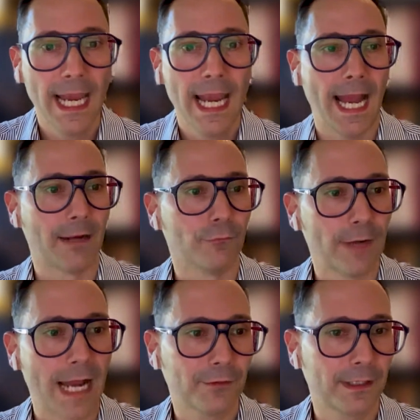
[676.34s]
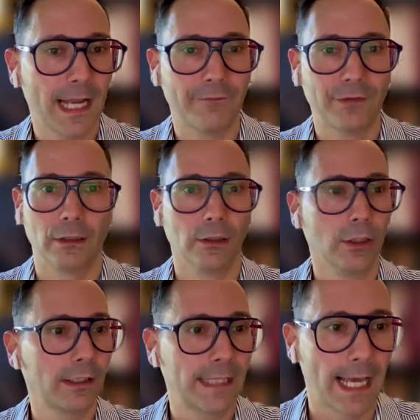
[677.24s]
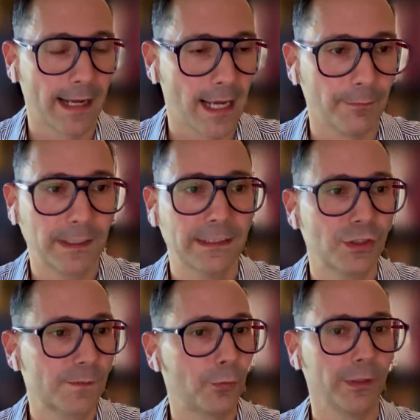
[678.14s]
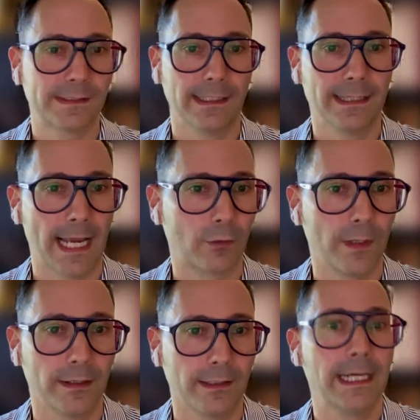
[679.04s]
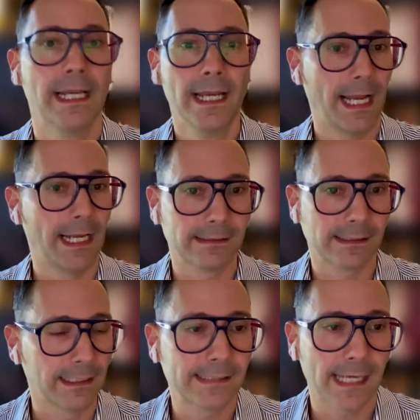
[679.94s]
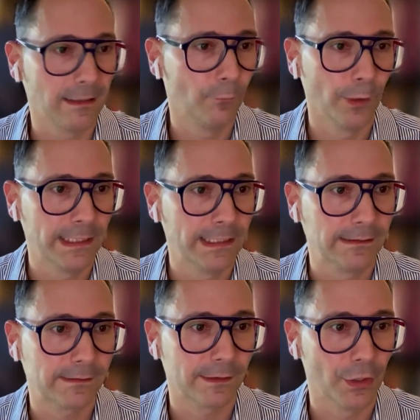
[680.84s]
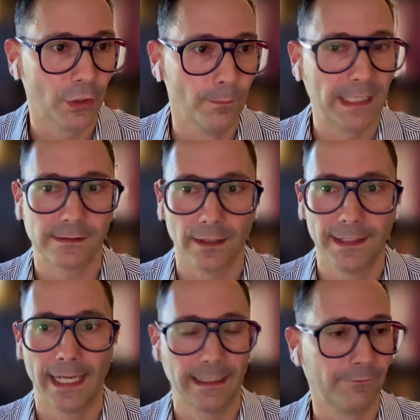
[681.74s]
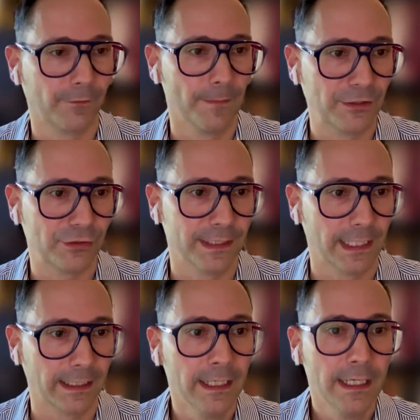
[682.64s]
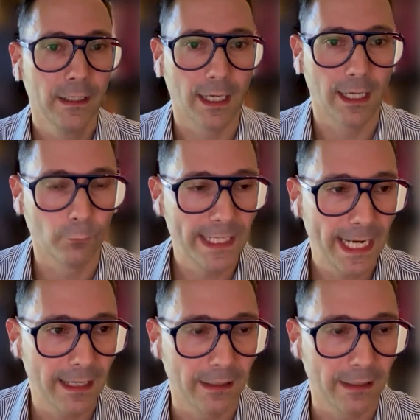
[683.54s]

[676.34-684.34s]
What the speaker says: And rather than having to look that up, he just puts in that query and it's going to tell him what he needs to know based on that information that we have.